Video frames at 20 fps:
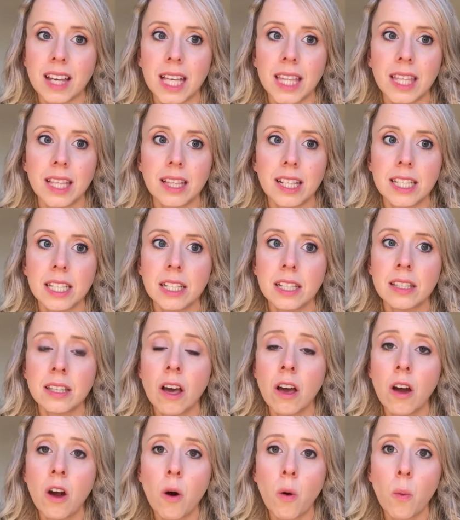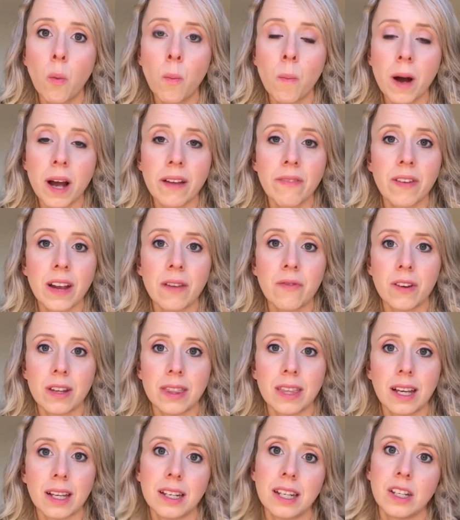I think this is my favorite
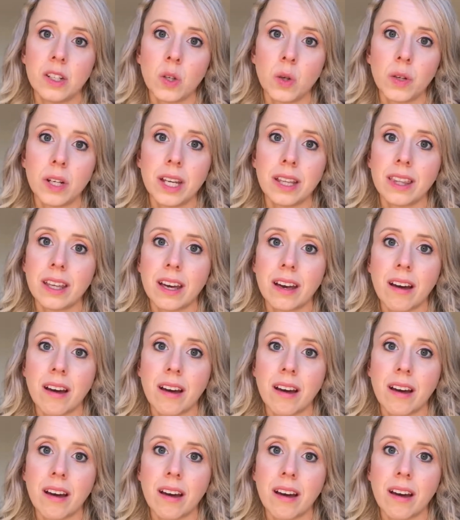thickening tonic